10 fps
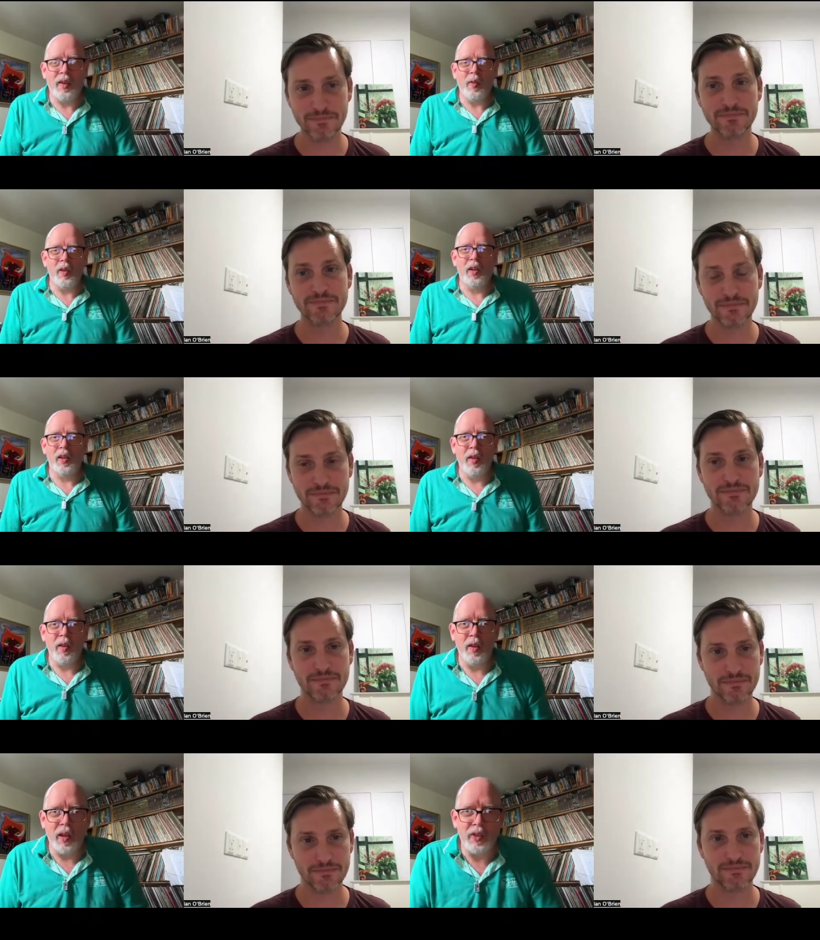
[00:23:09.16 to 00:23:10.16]
Speaker 1: you're not going to learn
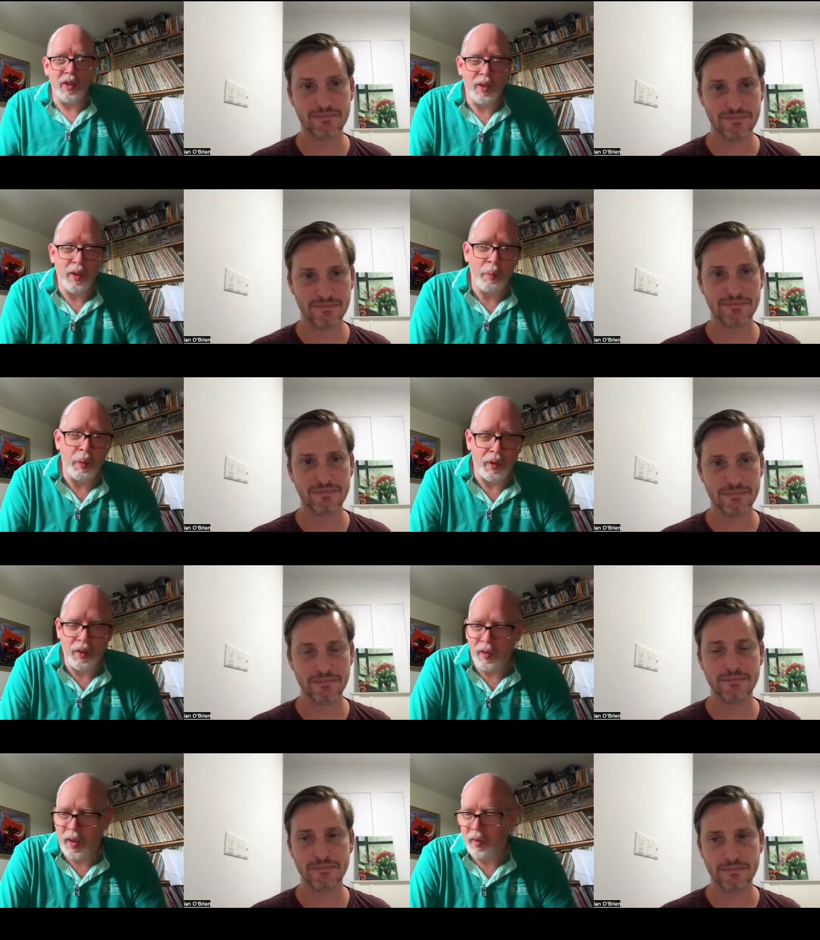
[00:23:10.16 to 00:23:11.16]
unless you, you put
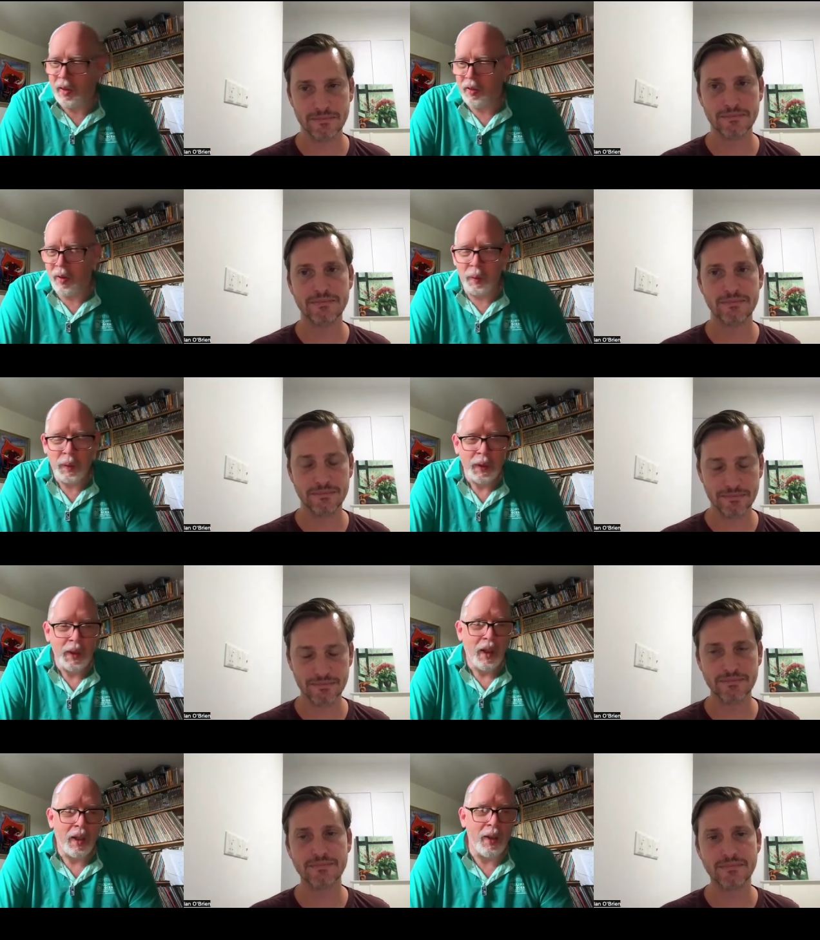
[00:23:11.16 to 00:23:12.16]
yourself out there. So
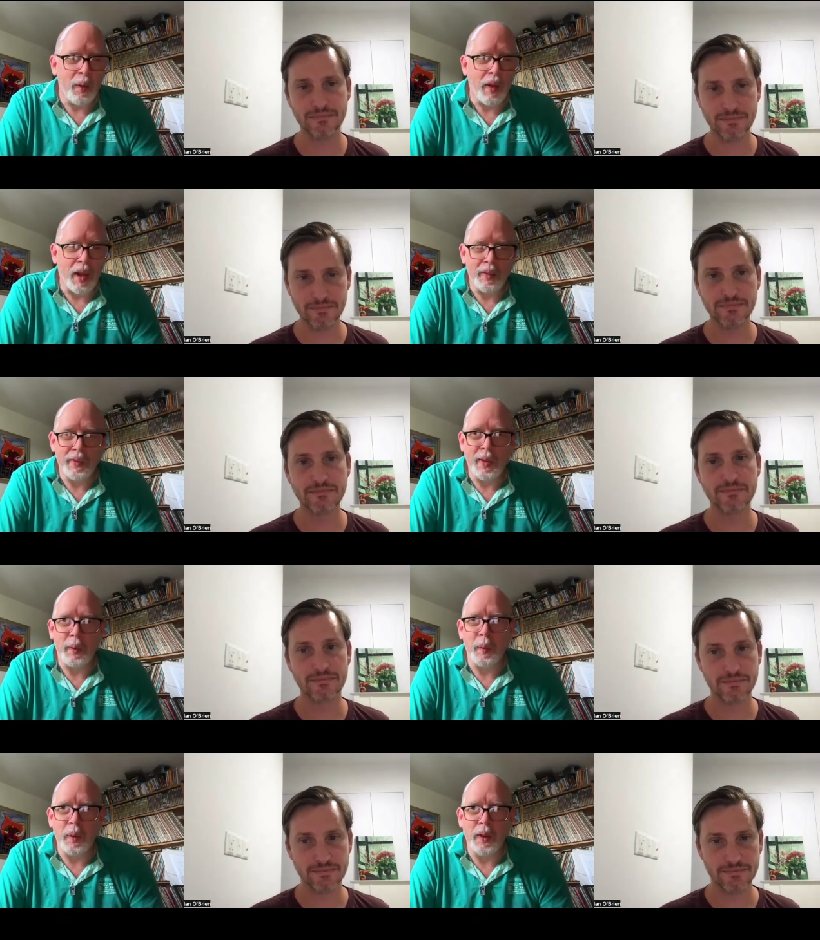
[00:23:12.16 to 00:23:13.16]
I know that,
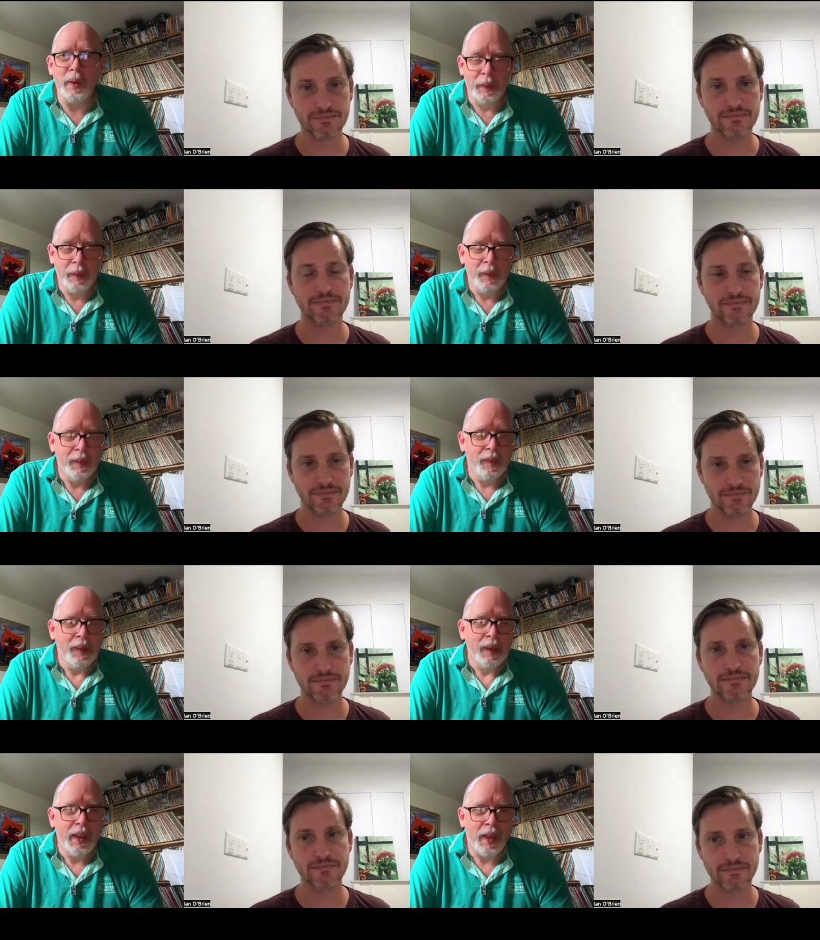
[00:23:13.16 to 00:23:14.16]
so uh,
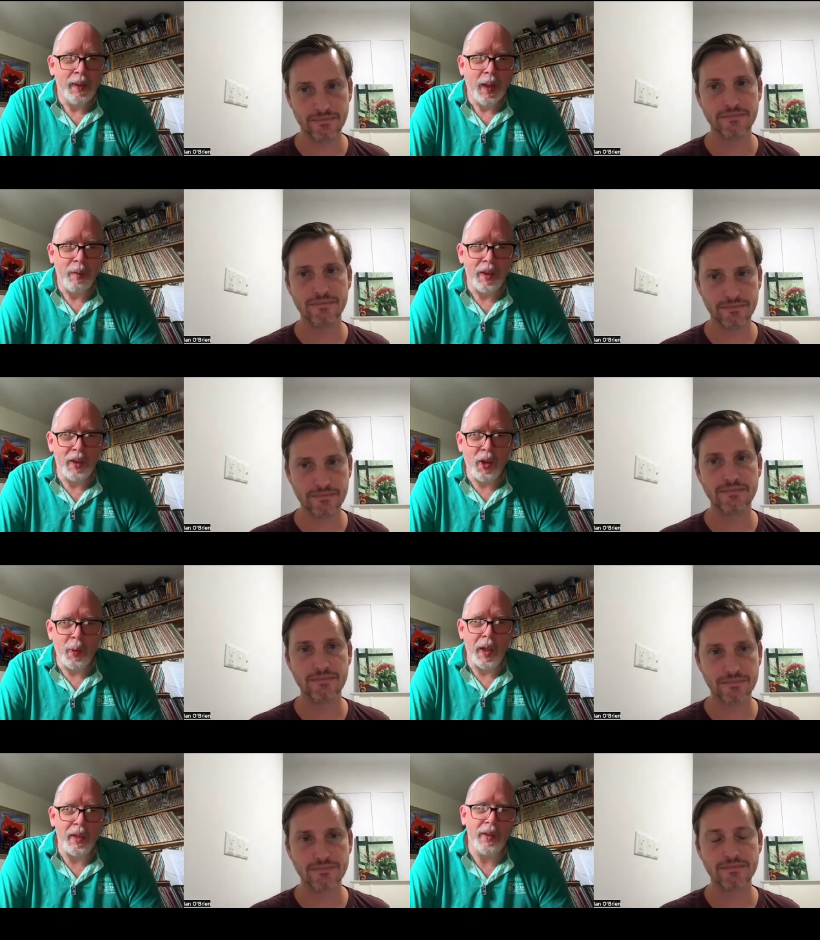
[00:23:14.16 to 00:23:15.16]
I'm going to do
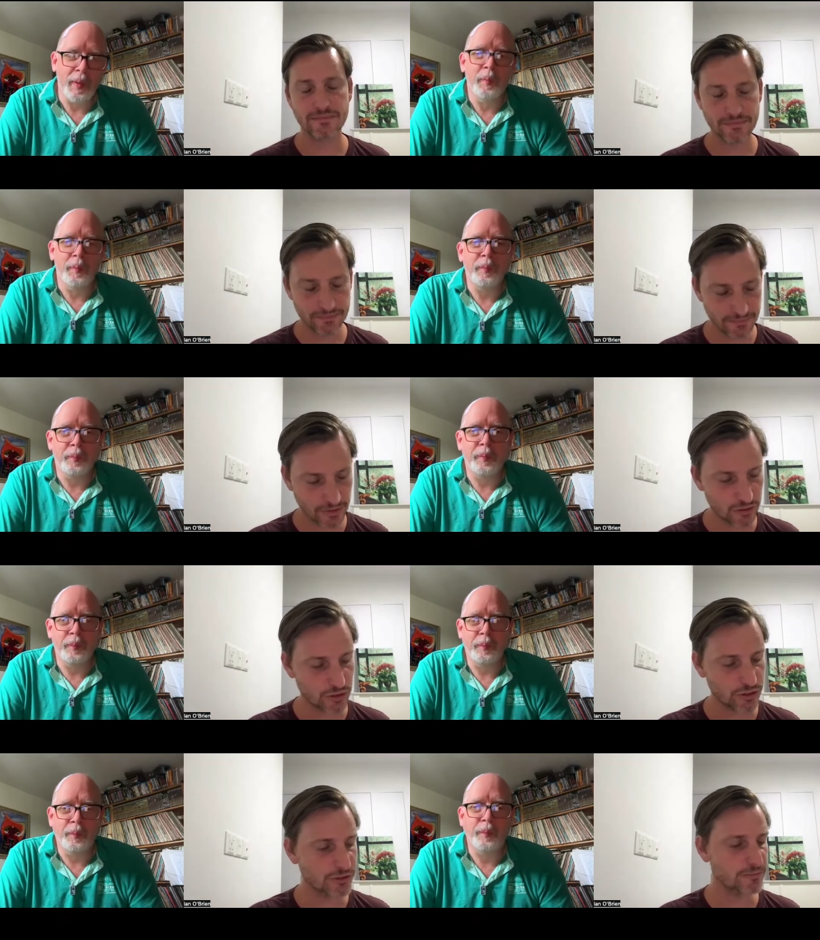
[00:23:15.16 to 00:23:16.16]
Speaker 2: it. It's
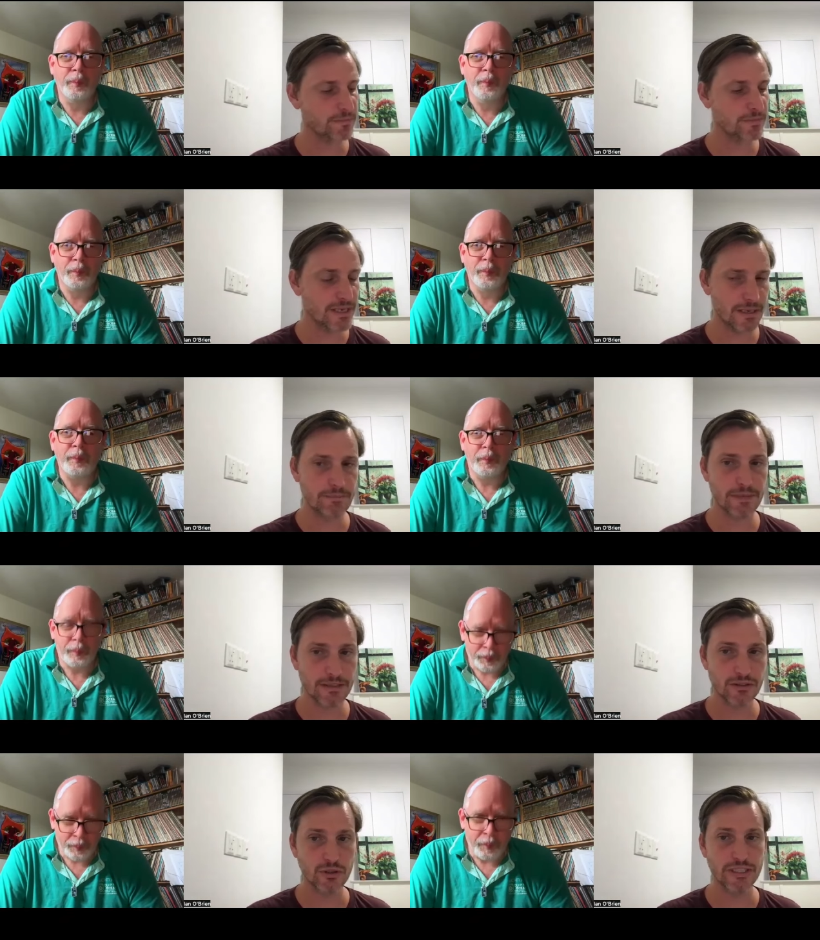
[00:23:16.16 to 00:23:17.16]
true. Yeah,
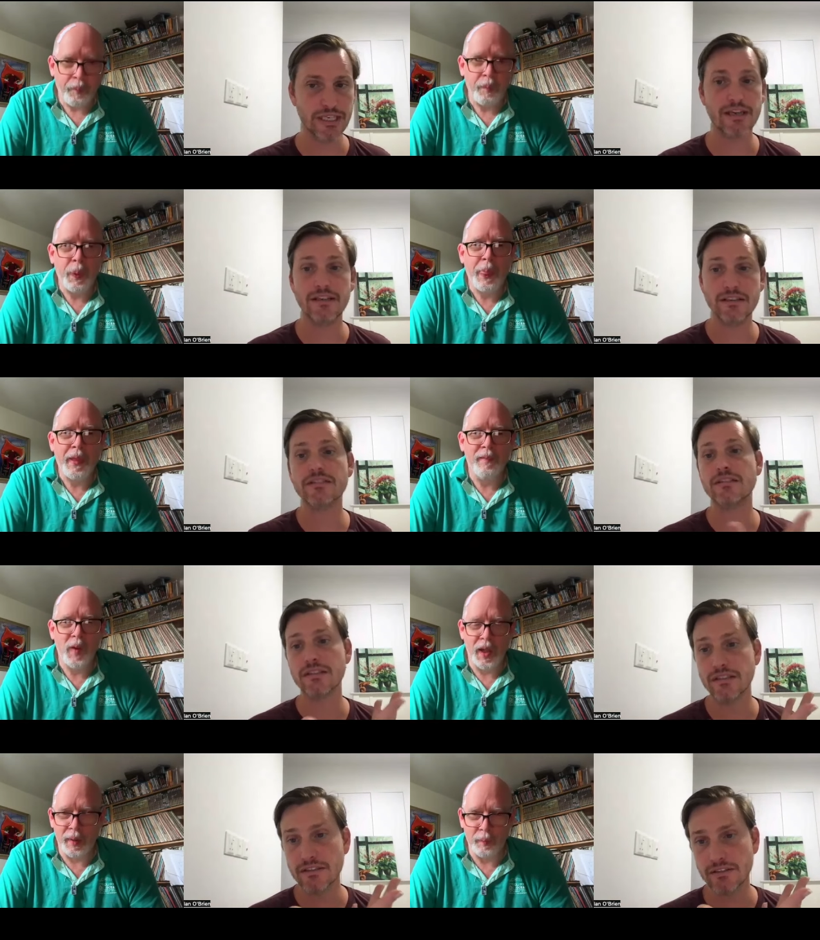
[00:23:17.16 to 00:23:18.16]
let's do it. And it's
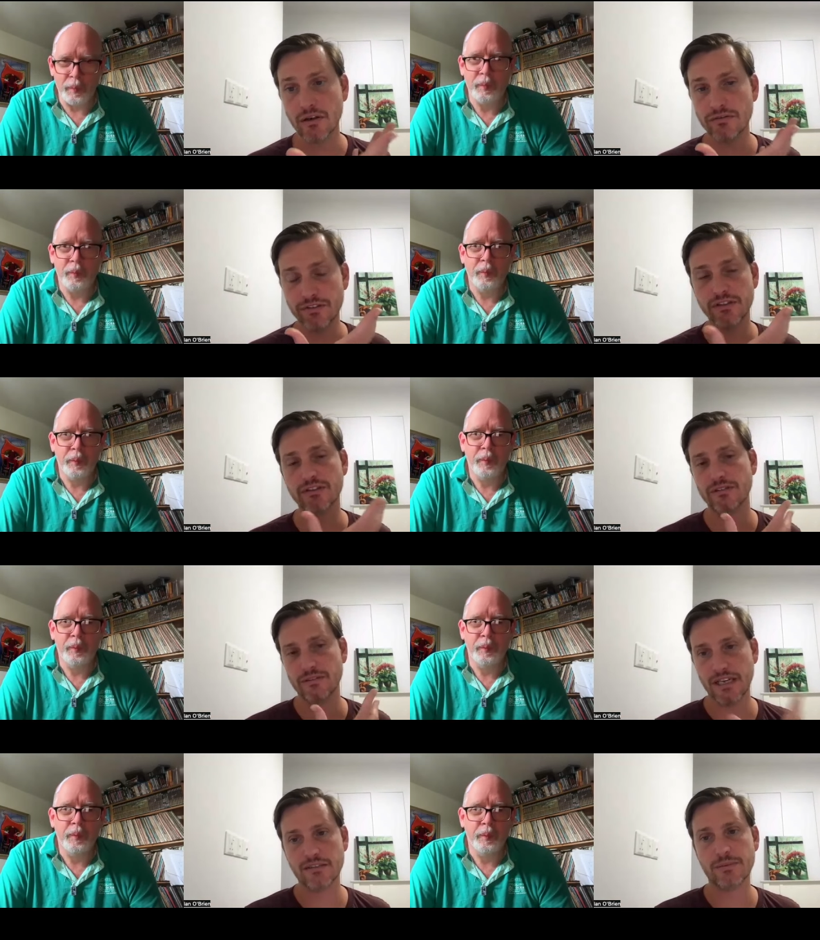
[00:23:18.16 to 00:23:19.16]
there's a confidence
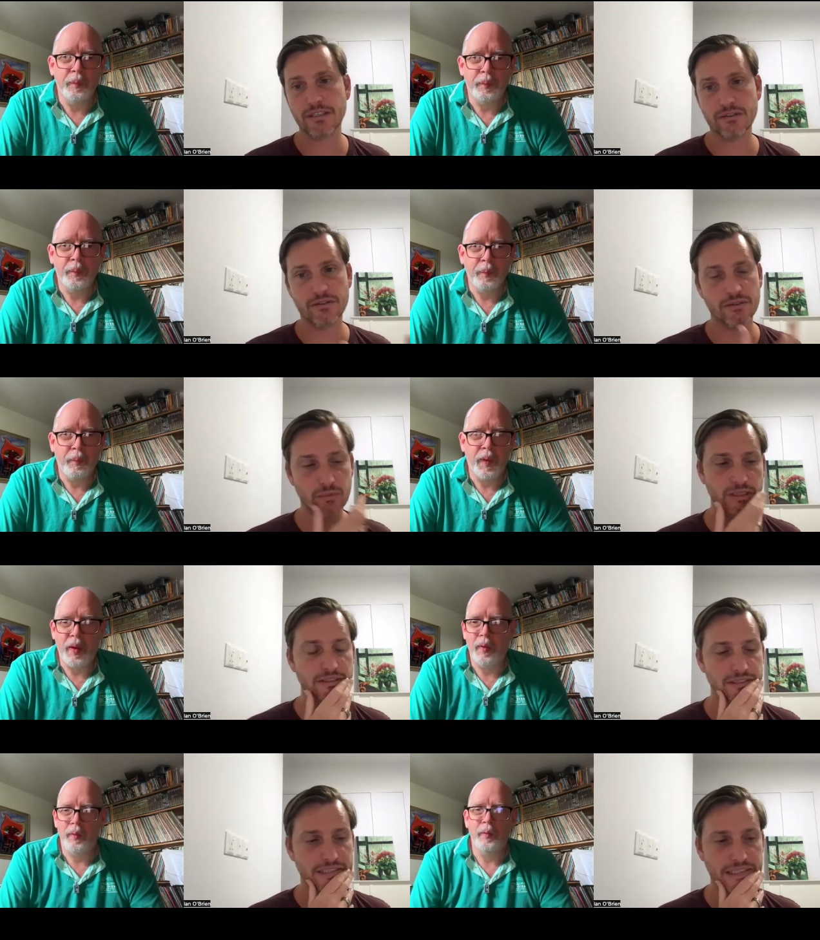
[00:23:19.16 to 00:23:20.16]
aspect to it as well,
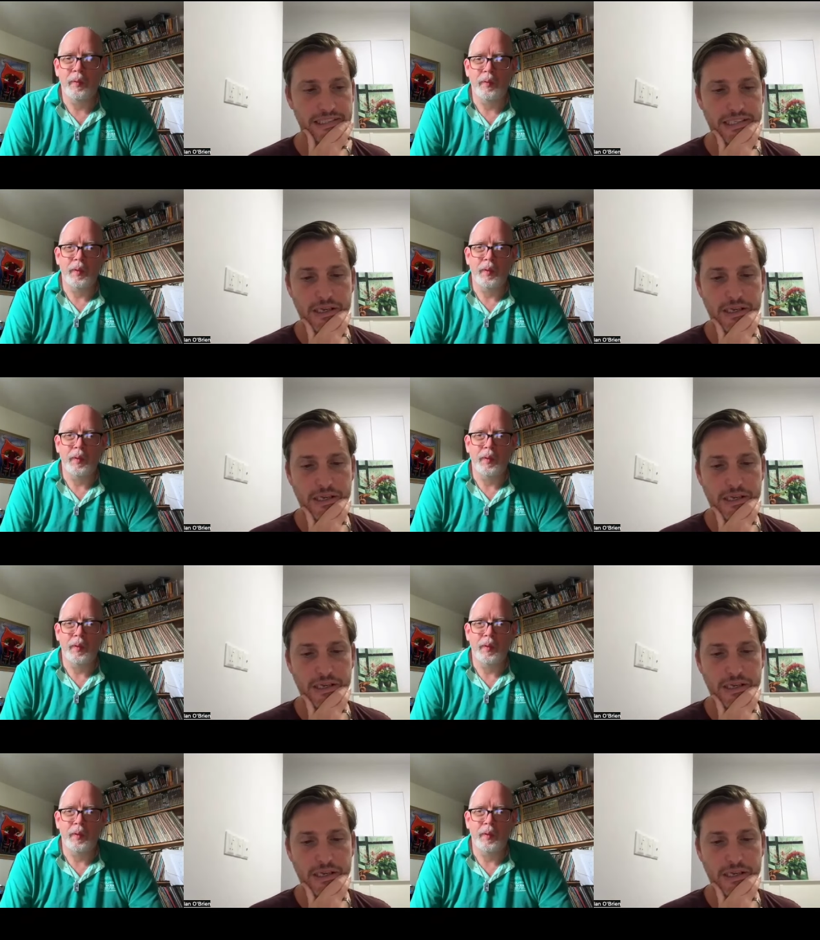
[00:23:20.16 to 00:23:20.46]
isn't there?